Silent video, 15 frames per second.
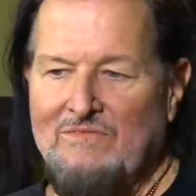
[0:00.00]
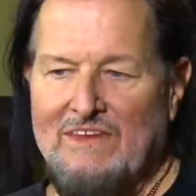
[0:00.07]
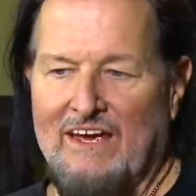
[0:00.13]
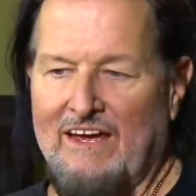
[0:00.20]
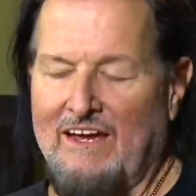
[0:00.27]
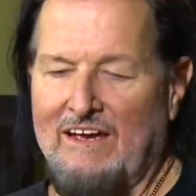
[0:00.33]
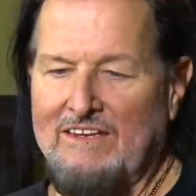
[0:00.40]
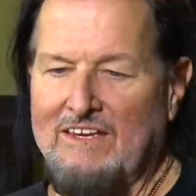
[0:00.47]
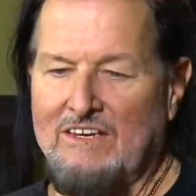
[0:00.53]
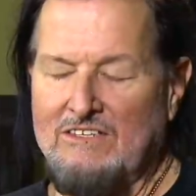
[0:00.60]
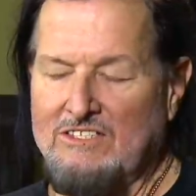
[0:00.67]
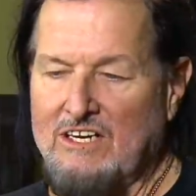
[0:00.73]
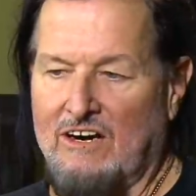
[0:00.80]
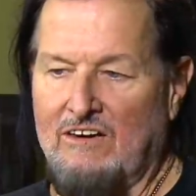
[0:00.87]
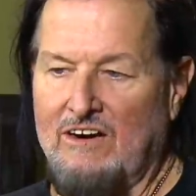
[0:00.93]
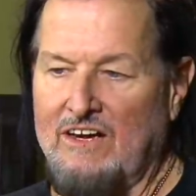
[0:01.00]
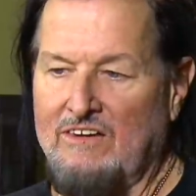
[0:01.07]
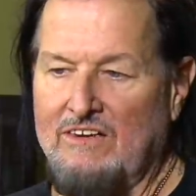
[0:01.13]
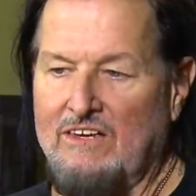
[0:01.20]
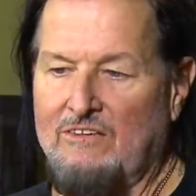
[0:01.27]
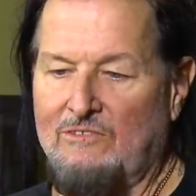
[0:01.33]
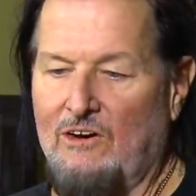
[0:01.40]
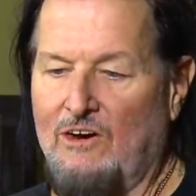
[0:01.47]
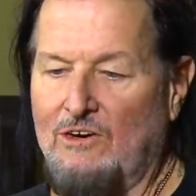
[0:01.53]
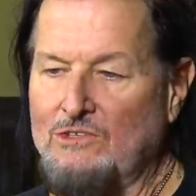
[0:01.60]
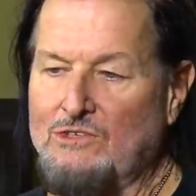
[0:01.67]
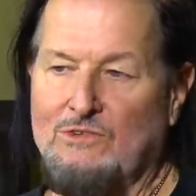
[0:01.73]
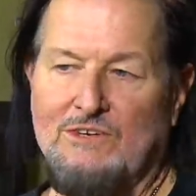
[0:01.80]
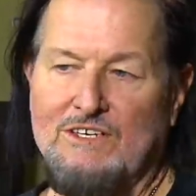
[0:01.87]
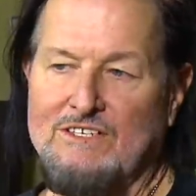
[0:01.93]
And the Jerry
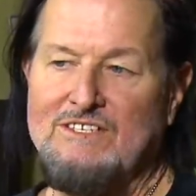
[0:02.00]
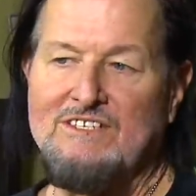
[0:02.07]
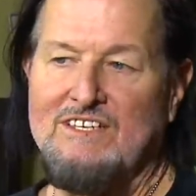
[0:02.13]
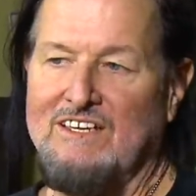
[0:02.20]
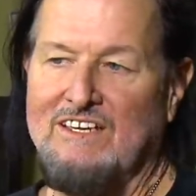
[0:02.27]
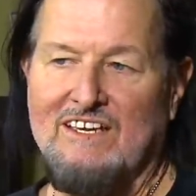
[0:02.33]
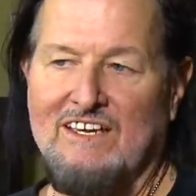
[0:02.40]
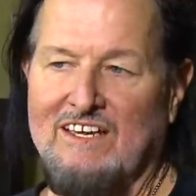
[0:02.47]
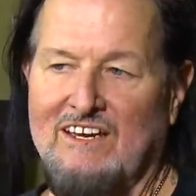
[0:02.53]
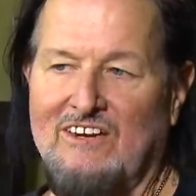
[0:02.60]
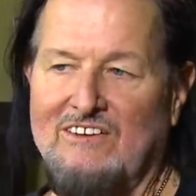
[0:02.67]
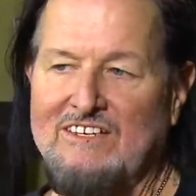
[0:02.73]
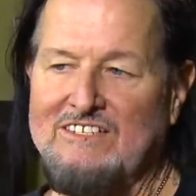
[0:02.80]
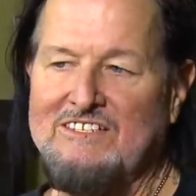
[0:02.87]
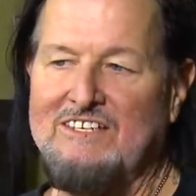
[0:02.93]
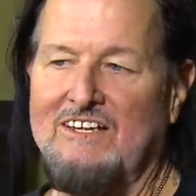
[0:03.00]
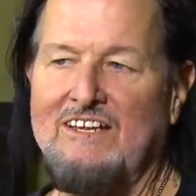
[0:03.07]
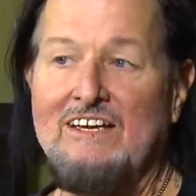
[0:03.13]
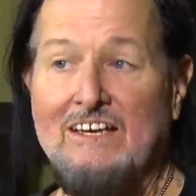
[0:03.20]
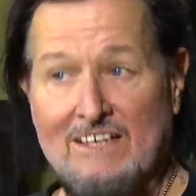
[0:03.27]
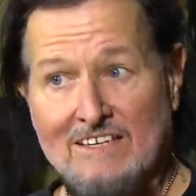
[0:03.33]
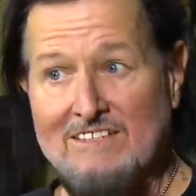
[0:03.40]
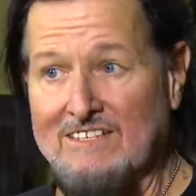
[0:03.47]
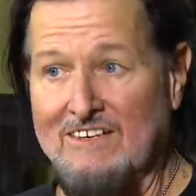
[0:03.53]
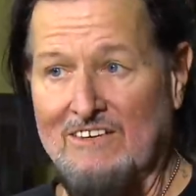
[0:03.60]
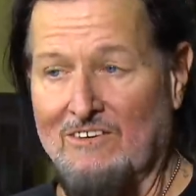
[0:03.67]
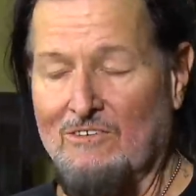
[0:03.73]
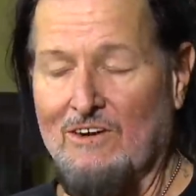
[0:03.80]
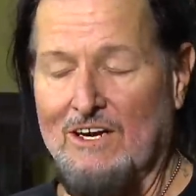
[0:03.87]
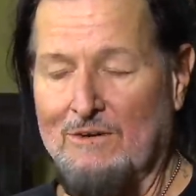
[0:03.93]
Roach was, you know, he still is an
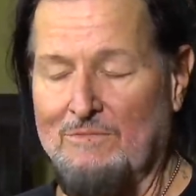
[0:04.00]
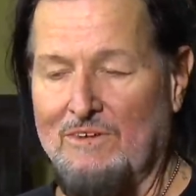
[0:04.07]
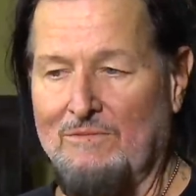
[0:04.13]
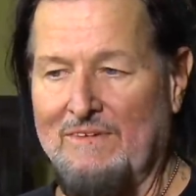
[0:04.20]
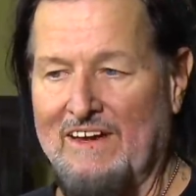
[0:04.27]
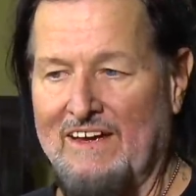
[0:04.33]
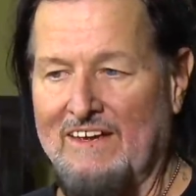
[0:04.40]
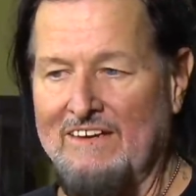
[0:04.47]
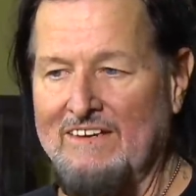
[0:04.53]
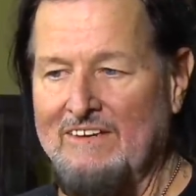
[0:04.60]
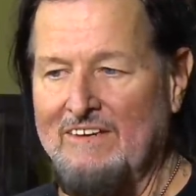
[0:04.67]
incredible man.